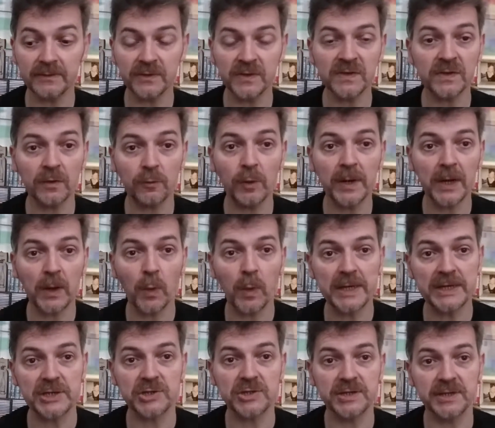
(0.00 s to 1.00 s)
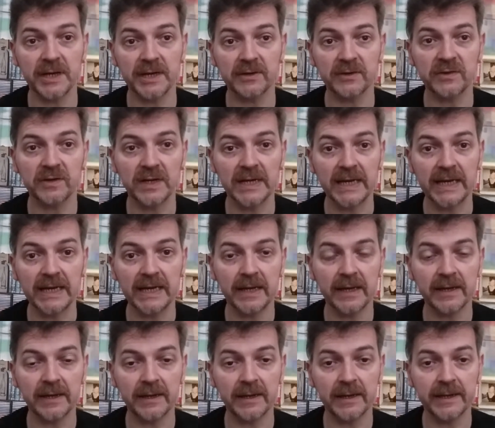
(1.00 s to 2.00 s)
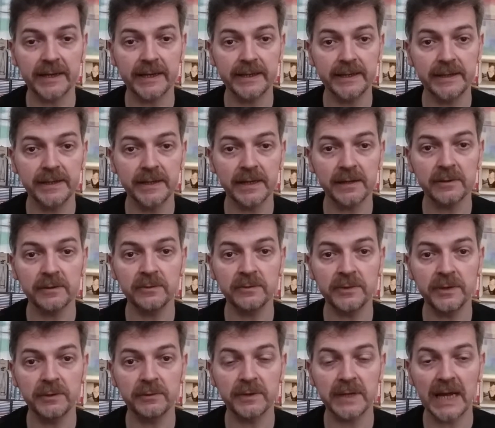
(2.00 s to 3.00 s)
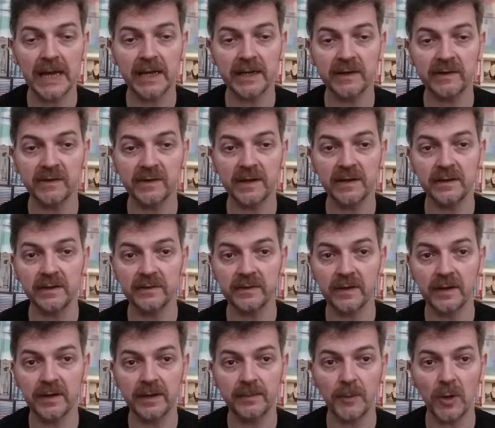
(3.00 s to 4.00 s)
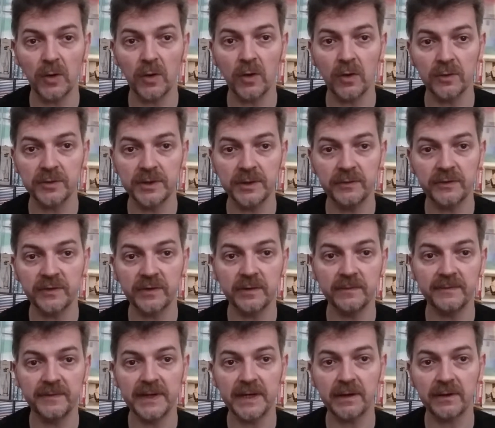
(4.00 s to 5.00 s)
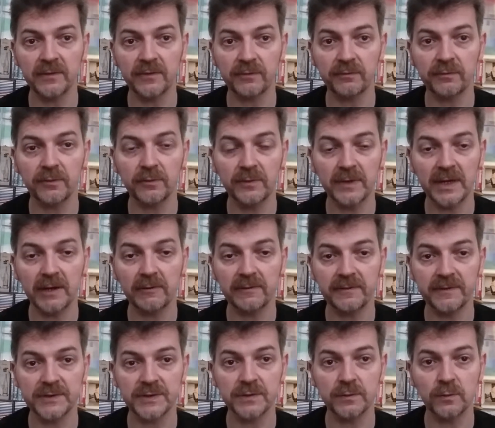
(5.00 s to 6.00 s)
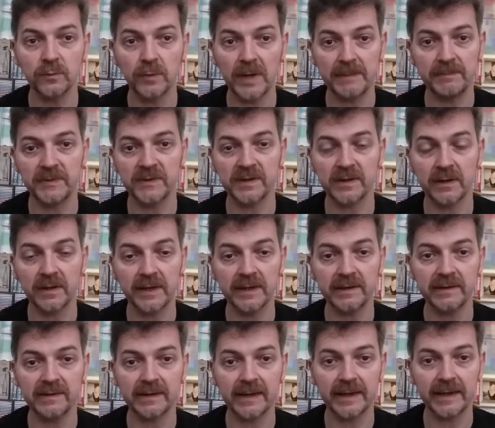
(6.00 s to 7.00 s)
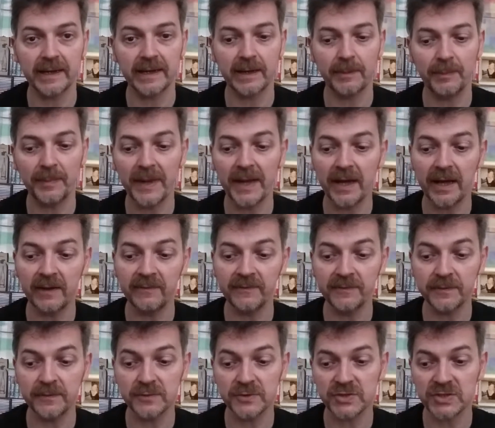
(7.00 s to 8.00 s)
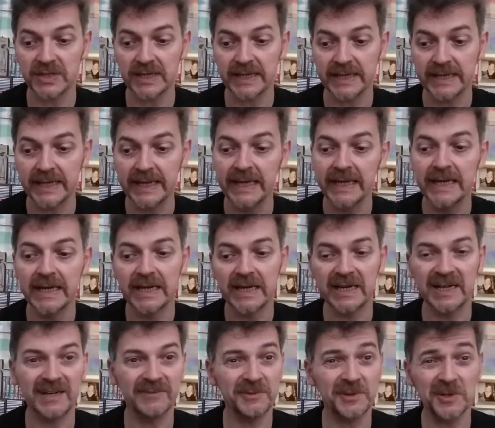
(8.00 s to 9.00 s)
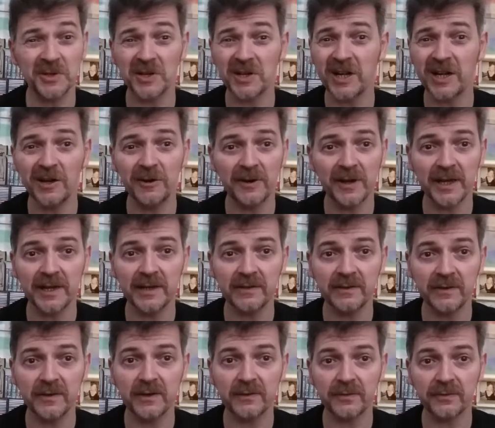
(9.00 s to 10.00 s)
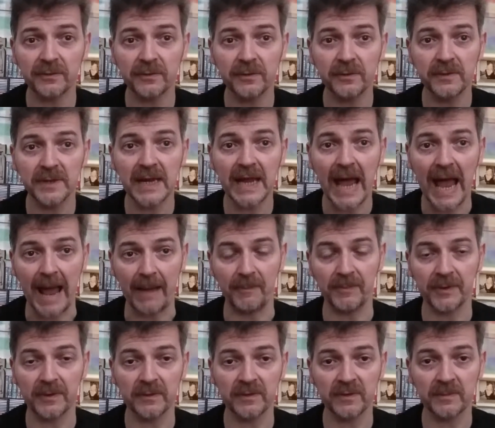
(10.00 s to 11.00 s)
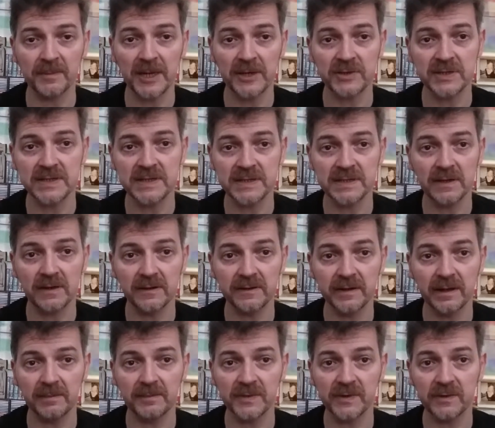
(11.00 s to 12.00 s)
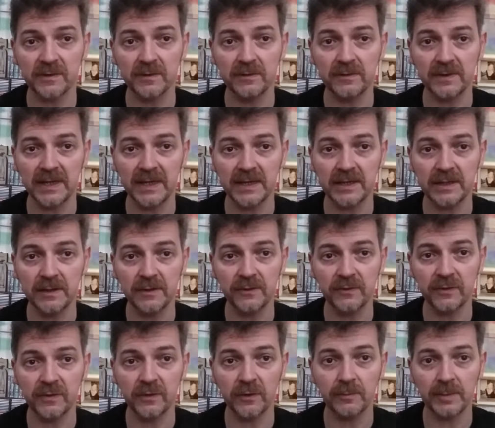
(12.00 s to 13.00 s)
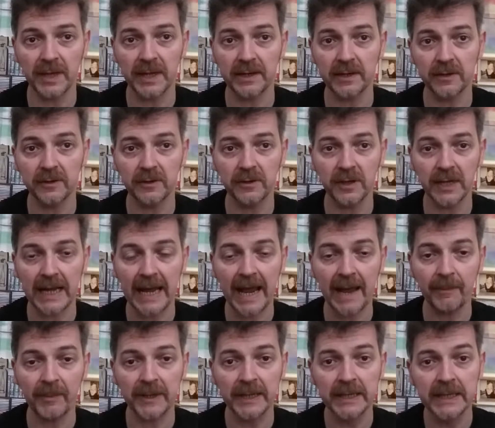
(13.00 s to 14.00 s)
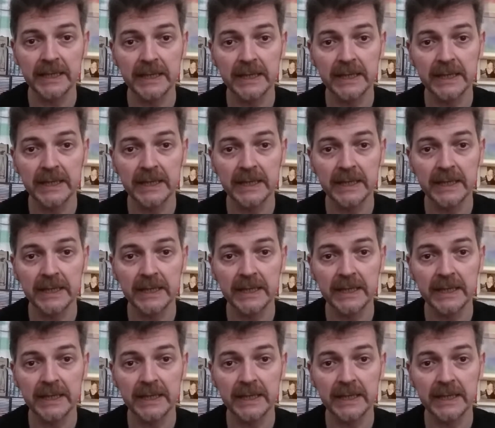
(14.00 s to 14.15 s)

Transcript: Just a quick question actually. I know you can extend the time on YouTube videos through their official website, but unfortunately I haven't got a clue how you do it through the app because I'm actually signed up to the YouTube and Google app.